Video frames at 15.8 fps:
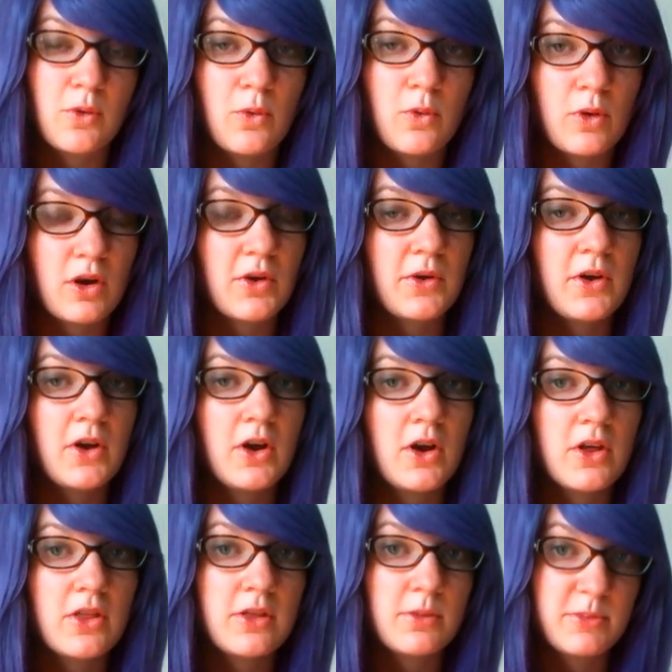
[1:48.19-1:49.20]
or
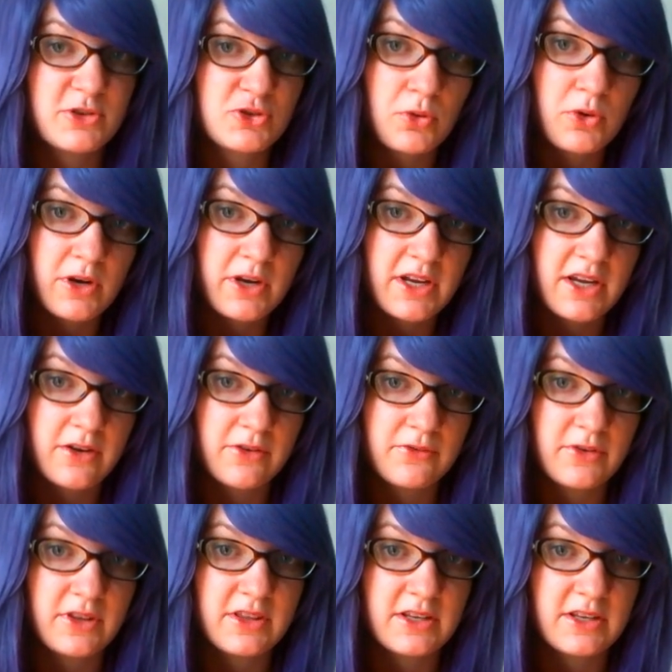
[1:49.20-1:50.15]
the majority of